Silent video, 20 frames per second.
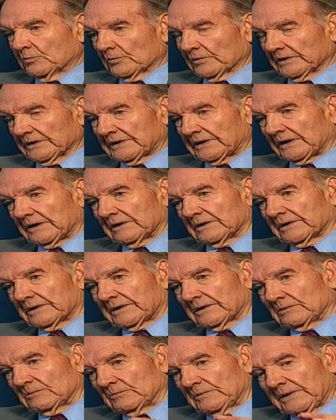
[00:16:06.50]
working
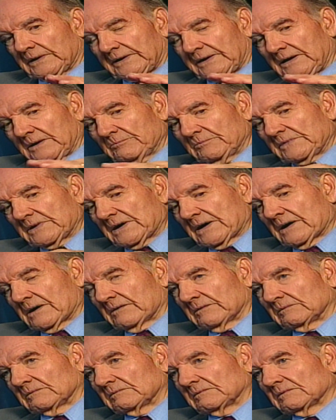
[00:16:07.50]
on it, and we came
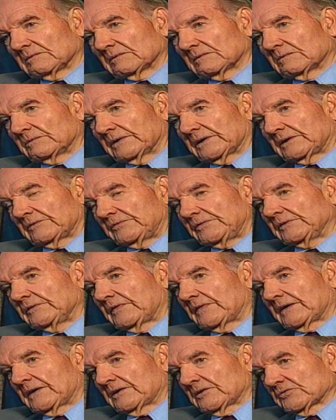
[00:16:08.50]
down quite a few
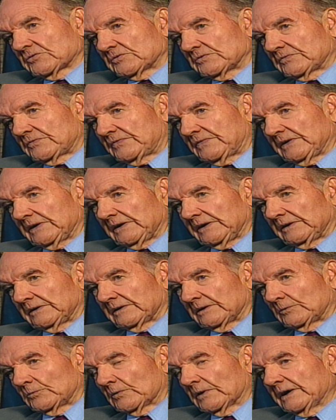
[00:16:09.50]
thousand feet,
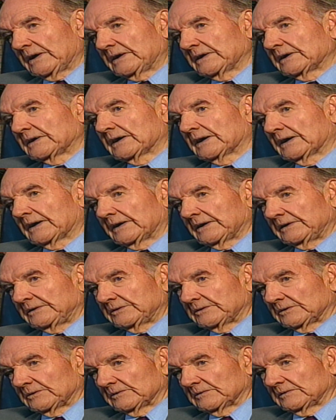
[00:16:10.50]
and right at high
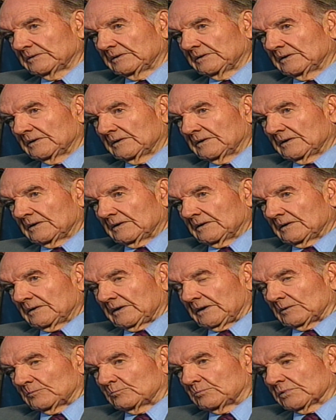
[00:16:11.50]
noon,
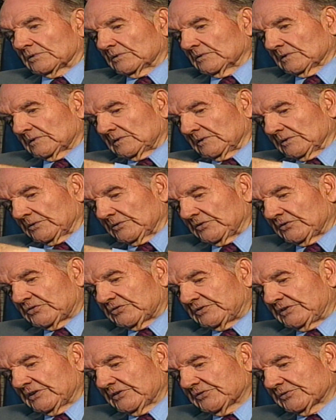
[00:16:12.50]
it broke loose
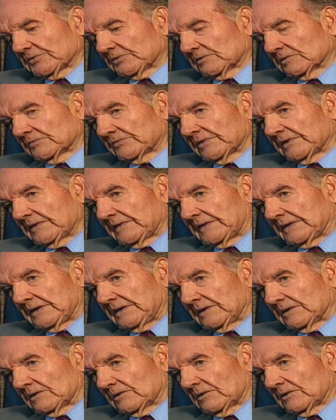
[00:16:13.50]
just over
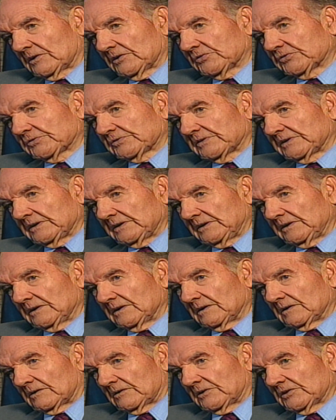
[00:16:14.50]
the Austria,
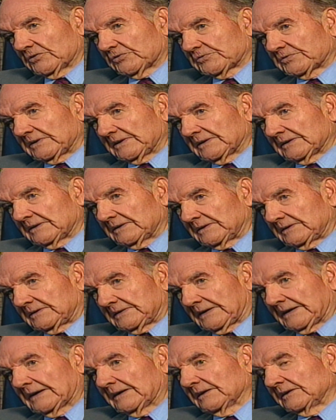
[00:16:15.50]

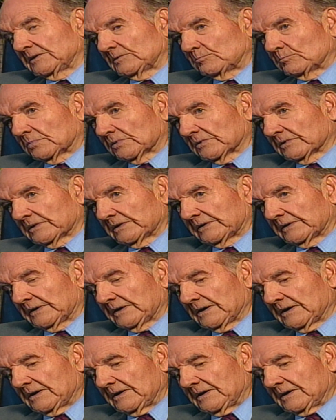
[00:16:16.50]
Austria-Italian border.
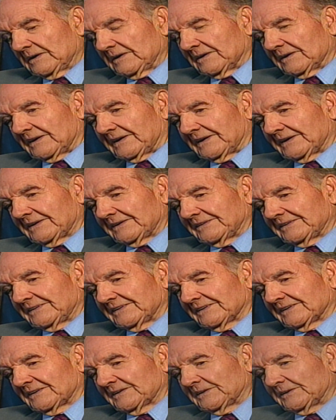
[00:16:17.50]
And
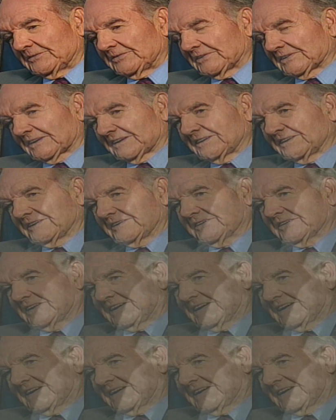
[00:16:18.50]
uh, it was a clear